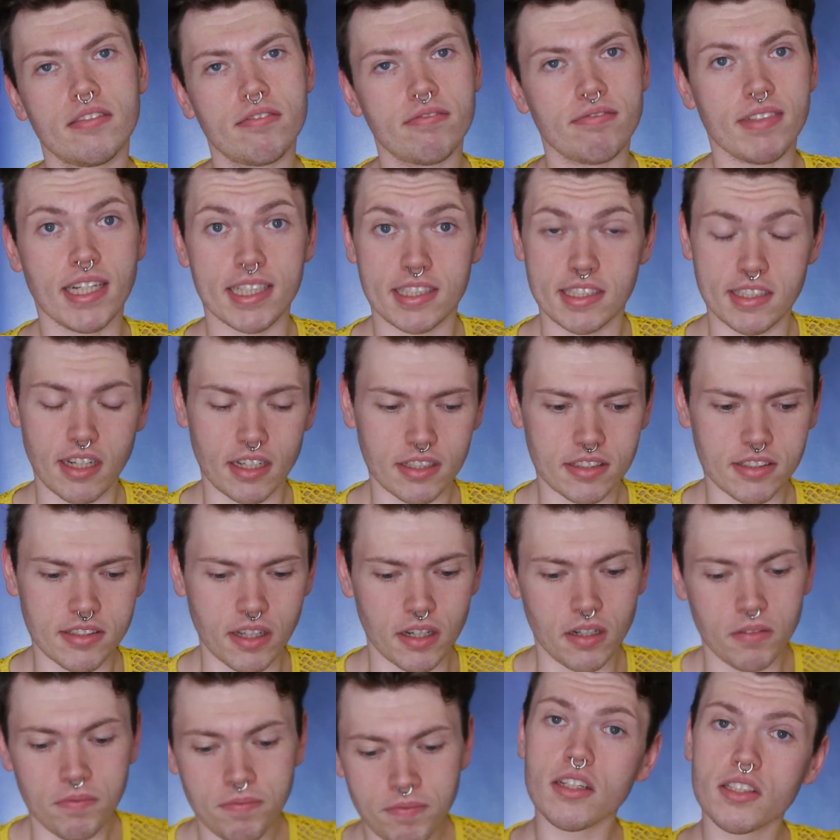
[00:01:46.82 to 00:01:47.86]
It sucks,
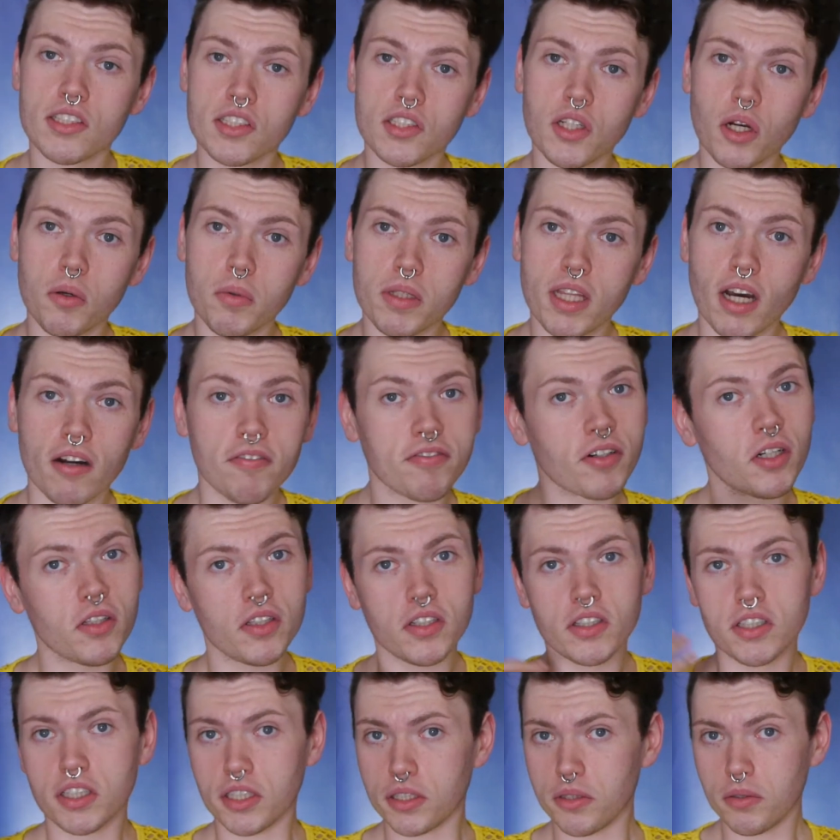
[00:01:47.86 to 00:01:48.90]
though. So without
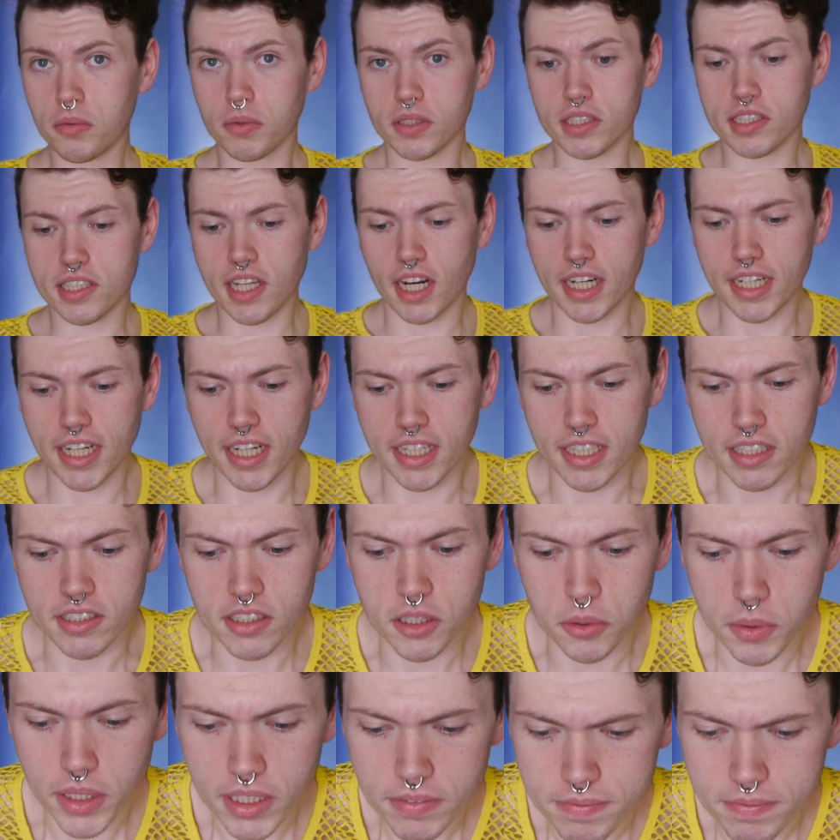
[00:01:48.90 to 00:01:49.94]
further ado, we're just gonna get into it.